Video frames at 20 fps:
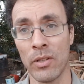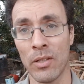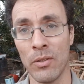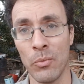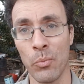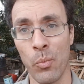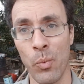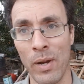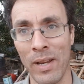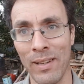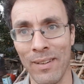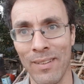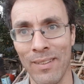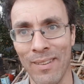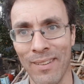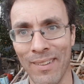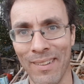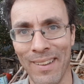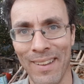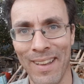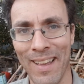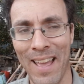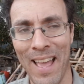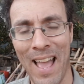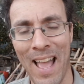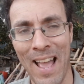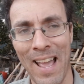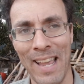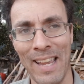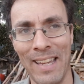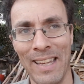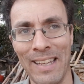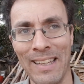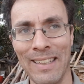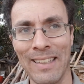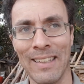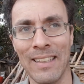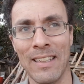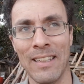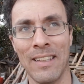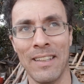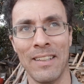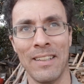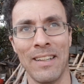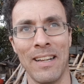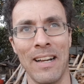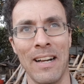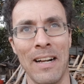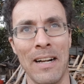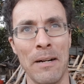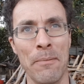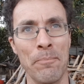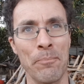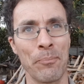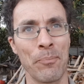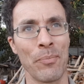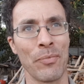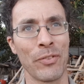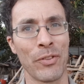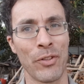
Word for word: can win a, um,